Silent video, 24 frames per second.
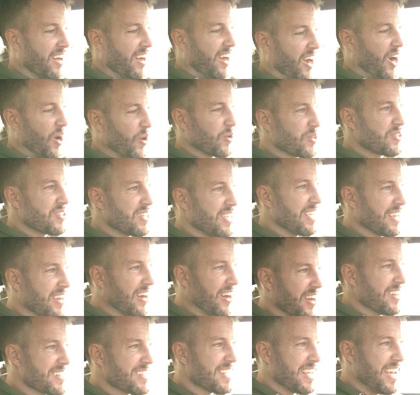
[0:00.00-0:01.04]
I I will see you
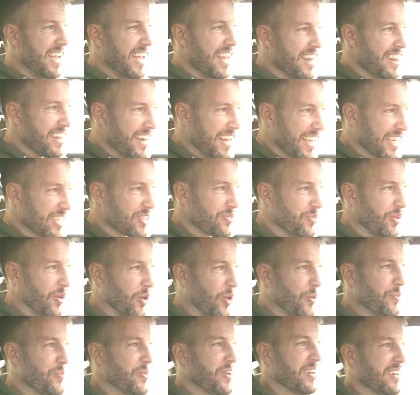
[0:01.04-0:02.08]
guys in the next
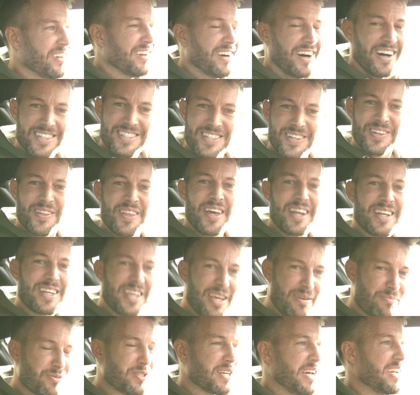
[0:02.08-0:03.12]
film. Until then,
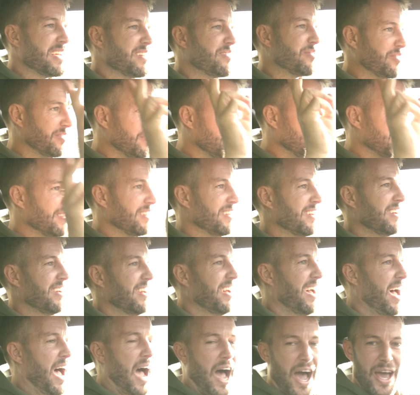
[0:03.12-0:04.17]
keep safe.
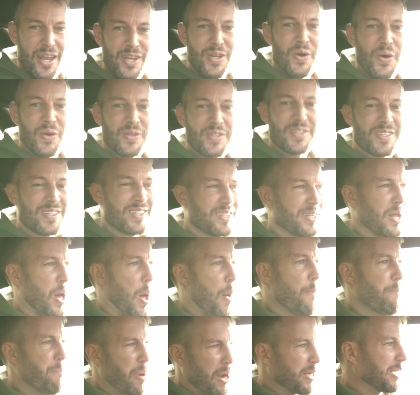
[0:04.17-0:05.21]
Adios.
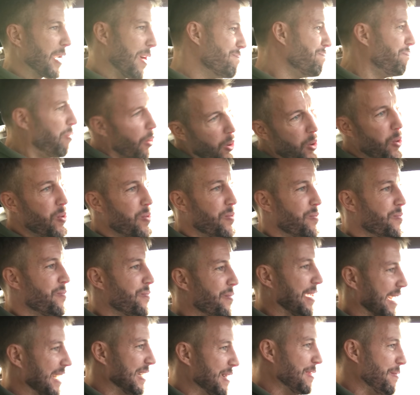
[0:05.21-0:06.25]

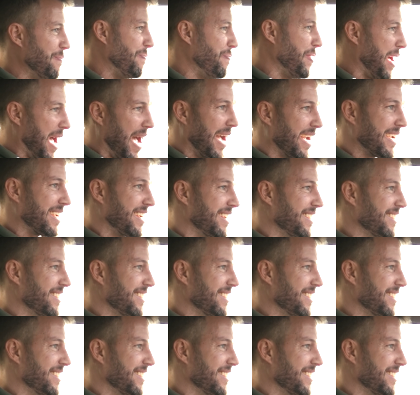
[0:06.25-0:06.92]
Bada-boom at the back.